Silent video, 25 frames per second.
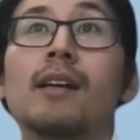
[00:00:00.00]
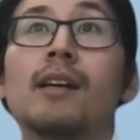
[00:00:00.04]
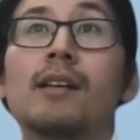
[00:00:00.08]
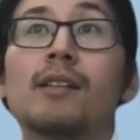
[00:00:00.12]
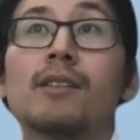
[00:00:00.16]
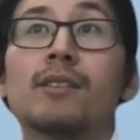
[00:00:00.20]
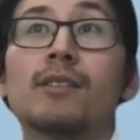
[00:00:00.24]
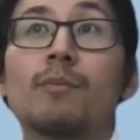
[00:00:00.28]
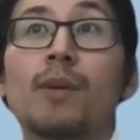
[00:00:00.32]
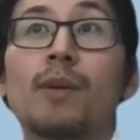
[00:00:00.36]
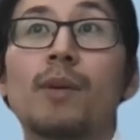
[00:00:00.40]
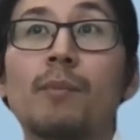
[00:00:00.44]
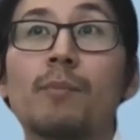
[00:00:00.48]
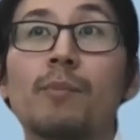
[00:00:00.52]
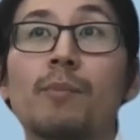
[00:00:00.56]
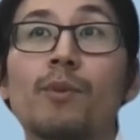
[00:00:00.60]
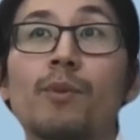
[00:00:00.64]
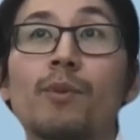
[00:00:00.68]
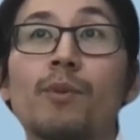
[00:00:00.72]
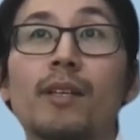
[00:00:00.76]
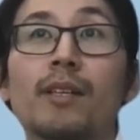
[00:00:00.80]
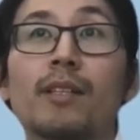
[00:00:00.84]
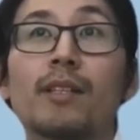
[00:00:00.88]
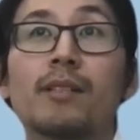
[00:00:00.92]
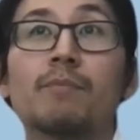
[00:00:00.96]
So people
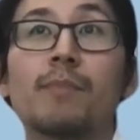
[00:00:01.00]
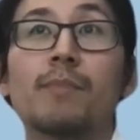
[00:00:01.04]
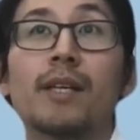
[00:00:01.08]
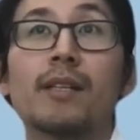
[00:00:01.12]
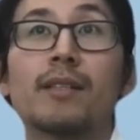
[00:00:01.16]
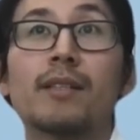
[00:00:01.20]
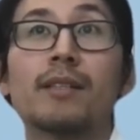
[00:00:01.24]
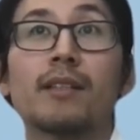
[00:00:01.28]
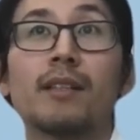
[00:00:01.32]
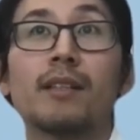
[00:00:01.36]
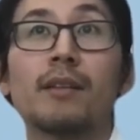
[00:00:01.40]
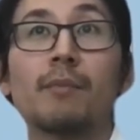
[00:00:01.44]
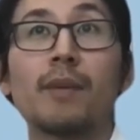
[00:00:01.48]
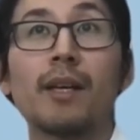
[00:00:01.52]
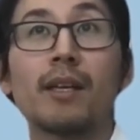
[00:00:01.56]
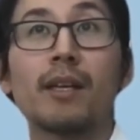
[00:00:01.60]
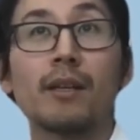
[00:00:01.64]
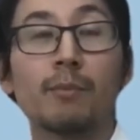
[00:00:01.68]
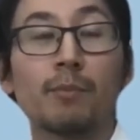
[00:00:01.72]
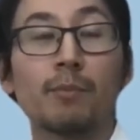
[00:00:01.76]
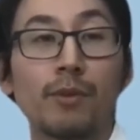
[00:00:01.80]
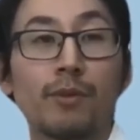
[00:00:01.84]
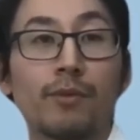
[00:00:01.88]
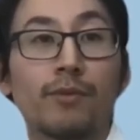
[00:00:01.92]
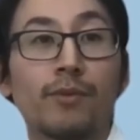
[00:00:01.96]
is basically made
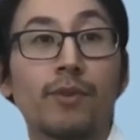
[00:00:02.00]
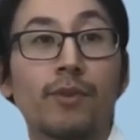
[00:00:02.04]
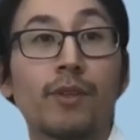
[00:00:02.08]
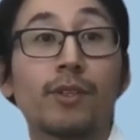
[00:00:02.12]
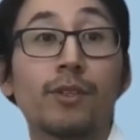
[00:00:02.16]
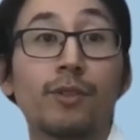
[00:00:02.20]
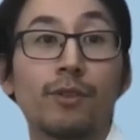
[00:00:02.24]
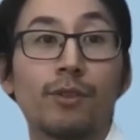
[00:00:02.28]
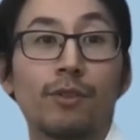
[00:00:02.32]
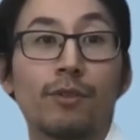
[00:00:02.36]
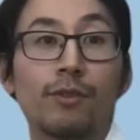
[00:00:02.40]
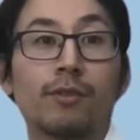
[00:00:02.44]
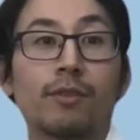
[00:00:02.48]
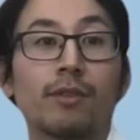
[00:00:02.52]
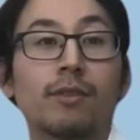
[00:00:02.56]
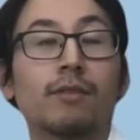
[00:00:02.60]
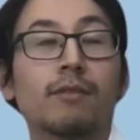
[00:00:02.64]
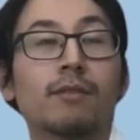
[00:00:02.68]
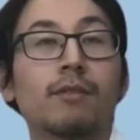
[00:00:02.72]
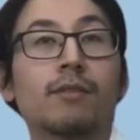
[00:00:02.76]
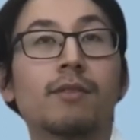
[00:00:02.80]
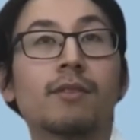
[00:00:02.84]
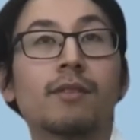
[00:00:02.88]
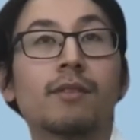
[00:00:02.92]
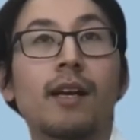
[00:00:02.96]
up of
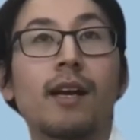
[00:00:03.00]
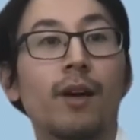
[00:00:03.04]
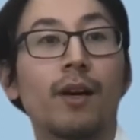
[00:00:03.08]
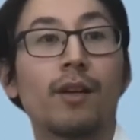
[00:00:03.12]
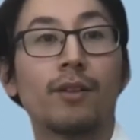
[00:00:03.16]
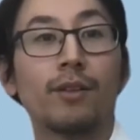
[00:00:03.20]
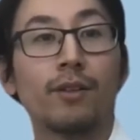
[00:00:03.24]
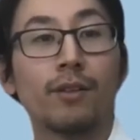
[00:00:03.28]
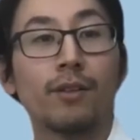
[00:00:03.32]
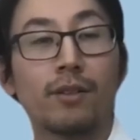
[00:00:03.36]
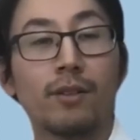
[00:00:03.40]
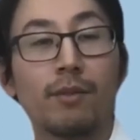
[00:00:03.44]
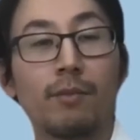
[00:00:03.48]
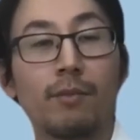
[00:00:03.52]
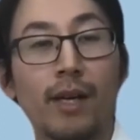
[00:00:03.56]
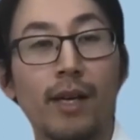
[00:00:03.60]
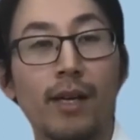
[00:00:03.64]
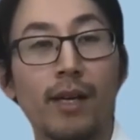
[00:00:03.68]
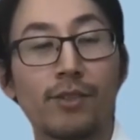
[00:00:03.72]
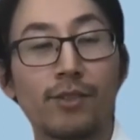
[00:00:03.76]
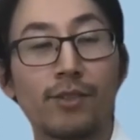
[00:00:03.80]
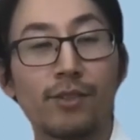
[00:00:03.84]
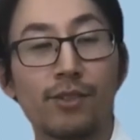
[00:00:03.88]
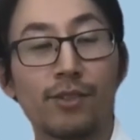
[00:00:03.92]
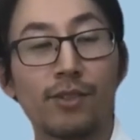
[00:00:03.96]
users. A user in
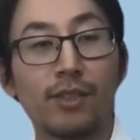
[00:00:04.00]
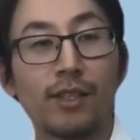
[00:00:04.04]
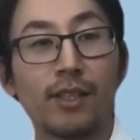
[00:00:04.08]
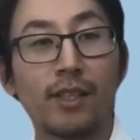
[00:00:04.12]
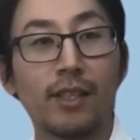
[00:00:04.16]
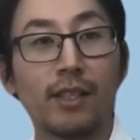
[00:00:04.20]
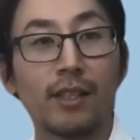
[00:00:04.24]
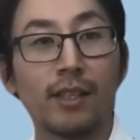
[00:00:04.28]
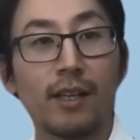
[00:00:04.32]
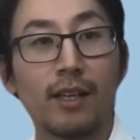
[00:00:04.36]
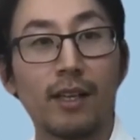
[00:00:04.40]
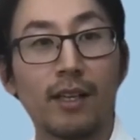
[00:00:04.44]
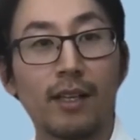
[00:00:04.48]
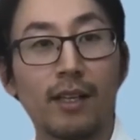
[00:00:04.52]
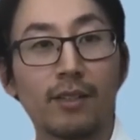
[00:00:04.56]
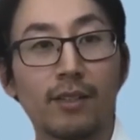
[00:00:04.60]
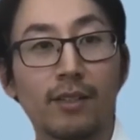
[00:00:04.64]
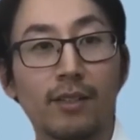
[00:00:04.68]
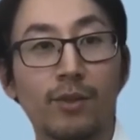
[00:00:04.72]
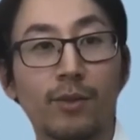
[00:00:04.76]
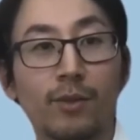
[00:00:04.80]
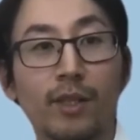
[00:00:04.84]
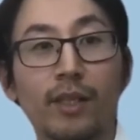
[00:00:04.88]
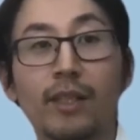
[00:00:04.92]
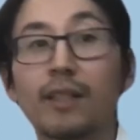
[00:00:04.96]
PagerDuty,
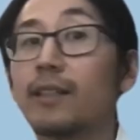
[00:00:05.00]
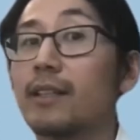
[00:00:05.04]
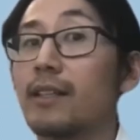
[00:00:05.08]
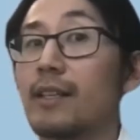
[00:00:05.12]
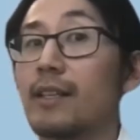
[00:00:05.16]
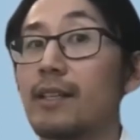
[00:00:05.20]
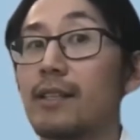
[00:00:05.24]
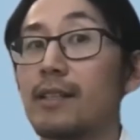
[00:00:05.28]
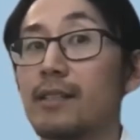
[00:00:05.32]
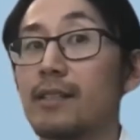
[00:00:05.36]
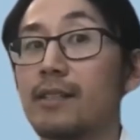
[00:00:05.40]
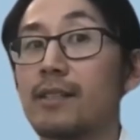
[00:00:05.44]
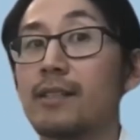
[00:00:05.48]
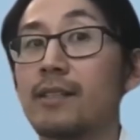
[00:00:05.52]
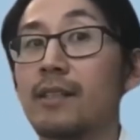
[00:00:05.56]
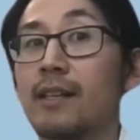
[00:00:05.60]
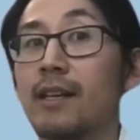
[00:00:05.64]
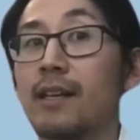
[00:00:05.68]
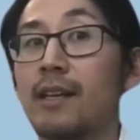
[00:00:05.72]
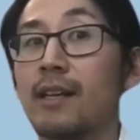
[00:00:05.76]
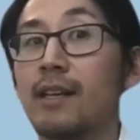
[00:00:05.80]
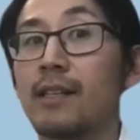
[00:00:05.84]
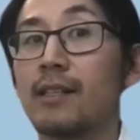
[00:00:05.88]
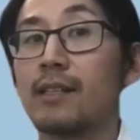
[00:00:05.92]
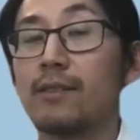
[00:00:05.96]
just quickly, is
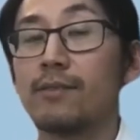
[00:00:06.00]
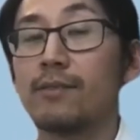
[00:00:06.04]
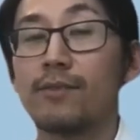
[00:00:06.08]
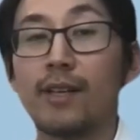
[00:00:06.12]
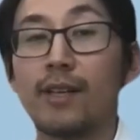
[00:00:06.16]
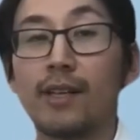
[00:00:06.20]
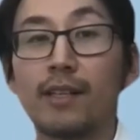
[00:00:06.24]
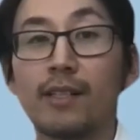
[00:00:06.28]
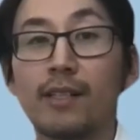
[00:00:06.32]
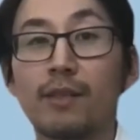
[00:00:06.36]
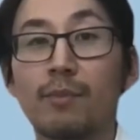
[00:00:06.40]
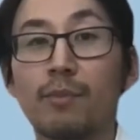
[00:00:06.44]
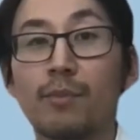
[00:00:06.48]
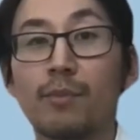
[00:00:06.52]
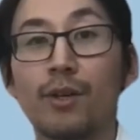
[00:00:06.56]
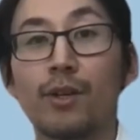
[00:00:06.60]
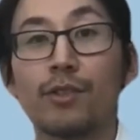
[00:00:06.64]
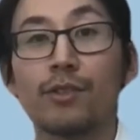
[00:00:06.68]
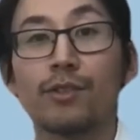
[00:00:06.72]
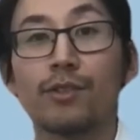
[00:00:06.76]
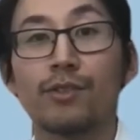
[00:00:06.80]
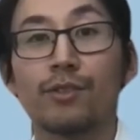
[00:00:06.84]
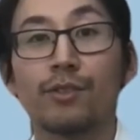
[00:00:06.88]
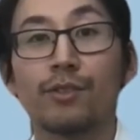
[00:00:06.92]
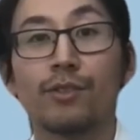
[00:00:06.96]
defined as a
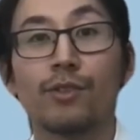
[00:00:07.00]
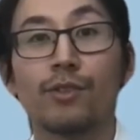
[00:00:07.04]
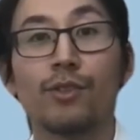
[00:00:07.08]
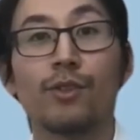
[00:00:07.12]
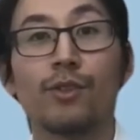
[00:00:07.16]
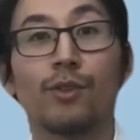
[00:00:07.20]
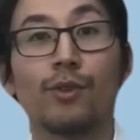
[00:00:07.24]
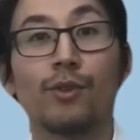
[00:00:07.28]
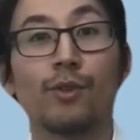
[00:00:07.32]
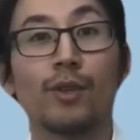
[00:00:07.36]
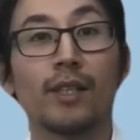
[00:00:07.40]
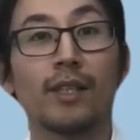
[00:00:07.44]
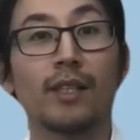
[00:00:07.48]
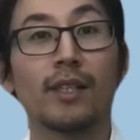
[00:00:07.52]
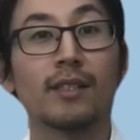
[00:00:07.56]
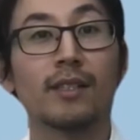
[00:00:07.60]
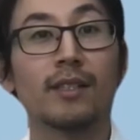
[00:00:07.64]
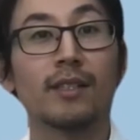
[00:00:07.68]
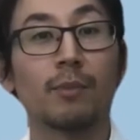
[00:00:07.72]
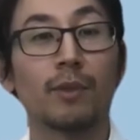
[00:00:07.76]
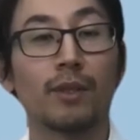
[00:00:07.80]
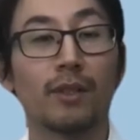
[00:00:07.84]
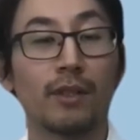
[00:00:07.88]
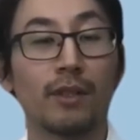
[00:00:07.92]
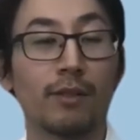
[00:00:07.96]
person who is
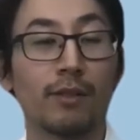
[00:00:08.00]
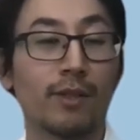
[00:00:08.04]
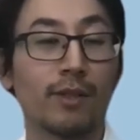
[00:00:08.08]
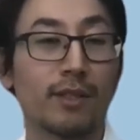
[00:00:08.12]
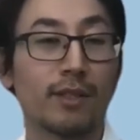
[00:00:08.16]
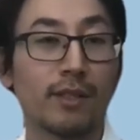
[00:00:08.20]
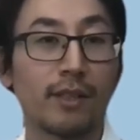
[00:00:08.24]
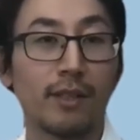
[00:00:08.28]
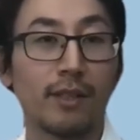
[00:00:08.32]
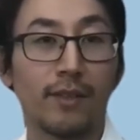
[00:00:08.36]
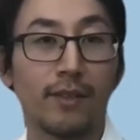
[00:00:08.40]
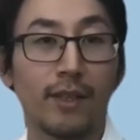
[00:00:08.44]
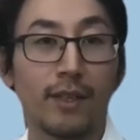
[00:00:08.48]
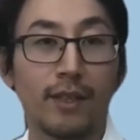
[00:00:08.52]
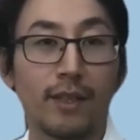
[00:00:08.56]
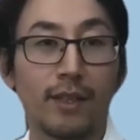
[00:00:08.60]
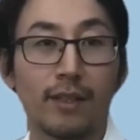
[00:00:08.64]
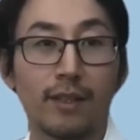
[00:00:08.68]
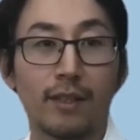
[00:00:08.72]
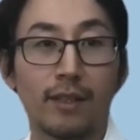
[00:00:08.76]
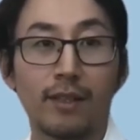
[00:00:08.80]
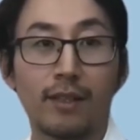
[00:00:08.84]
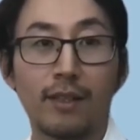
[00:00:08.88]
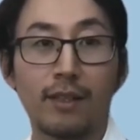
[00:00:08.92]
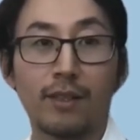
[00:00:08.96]
typically
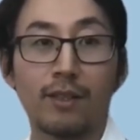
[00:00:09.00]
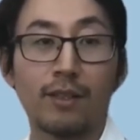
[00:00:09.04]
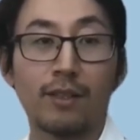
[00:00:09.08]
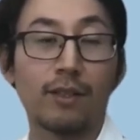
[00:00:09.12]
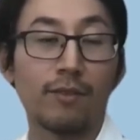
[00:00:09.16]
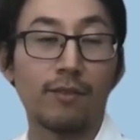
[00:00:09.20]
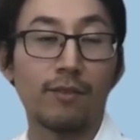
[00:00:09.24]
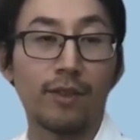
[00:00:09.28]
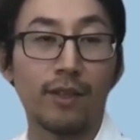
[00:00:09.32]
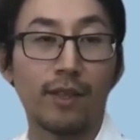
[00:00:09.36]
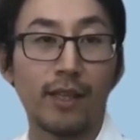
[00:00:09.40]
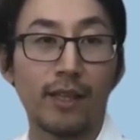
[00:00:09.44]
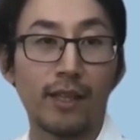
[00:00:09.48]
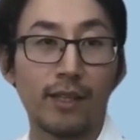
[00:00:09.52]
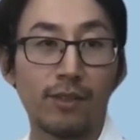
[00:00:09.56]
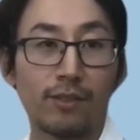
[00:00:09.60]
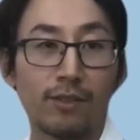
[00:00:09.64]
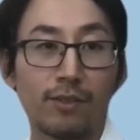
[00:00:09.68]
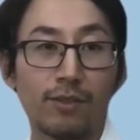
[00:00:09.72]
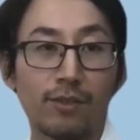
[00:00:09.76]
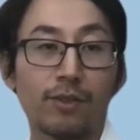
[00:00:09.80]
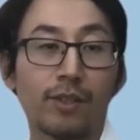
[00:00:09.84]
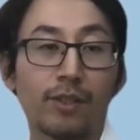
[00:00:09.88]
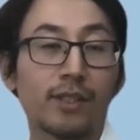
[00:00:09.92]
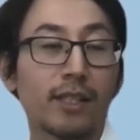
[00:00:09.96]
receiving a notification,
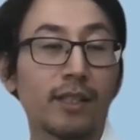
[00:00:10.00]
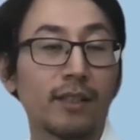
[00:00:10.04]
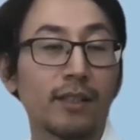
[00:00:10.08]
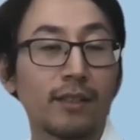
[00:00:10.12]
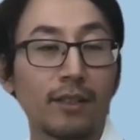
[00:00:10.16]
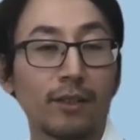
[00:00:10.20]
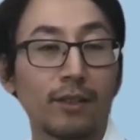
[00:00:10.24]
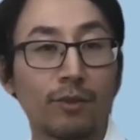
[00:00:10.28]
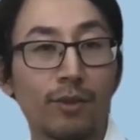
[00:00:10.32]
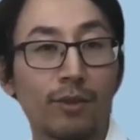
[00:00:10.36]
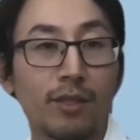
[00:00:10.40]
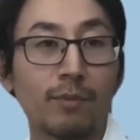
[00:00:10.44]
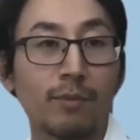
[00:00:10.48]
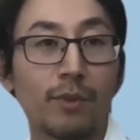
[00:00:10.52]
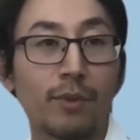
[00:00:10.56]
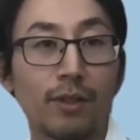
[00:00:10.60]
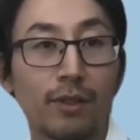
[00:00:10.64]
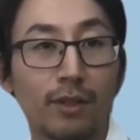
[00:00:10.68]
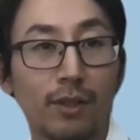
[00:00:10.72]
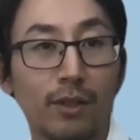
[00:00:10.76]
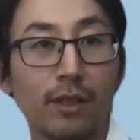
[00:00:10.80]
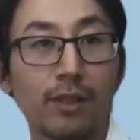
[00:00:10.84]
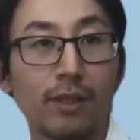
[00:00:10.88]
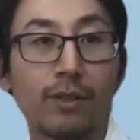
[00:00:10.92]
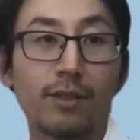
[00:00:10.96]
or a technical
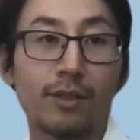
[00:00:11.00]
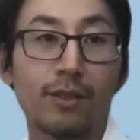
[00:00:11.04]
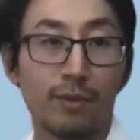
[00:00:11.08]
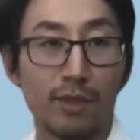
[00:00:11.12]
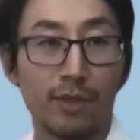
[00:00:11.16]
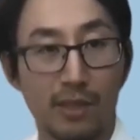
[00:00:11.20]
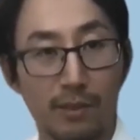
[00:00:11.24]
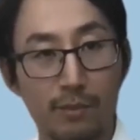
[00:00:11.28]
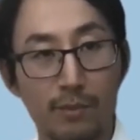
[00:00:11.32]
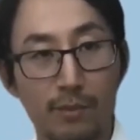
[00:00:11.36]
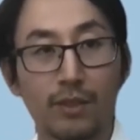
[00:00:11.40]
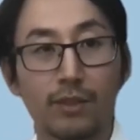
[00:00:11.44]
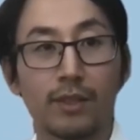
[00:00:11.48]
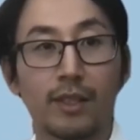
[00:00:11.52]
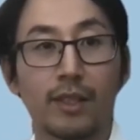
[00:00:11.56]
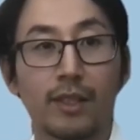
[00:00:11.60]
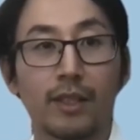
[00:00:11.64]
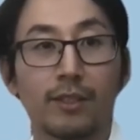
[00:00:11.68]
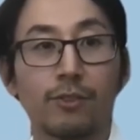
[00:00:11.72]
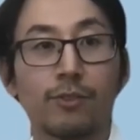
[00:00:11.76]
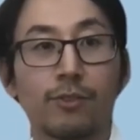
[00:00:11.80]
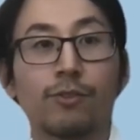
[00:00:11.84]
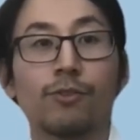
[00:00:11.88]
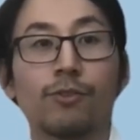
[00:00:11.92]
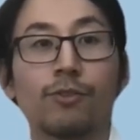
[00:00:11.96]
responder who's
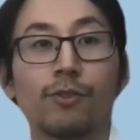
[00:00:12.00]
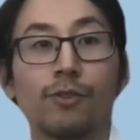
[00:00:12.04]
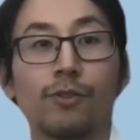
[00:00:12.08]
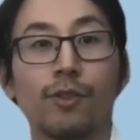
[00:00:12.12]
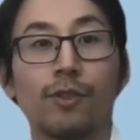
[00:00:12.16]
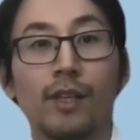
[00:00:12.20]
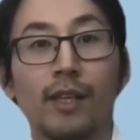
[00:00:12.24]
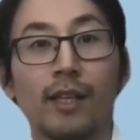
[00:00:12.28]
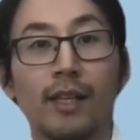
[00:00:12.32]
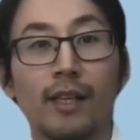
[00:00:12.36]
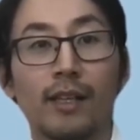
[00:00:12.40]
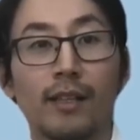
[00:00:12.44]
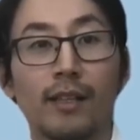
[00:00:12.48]
responding to an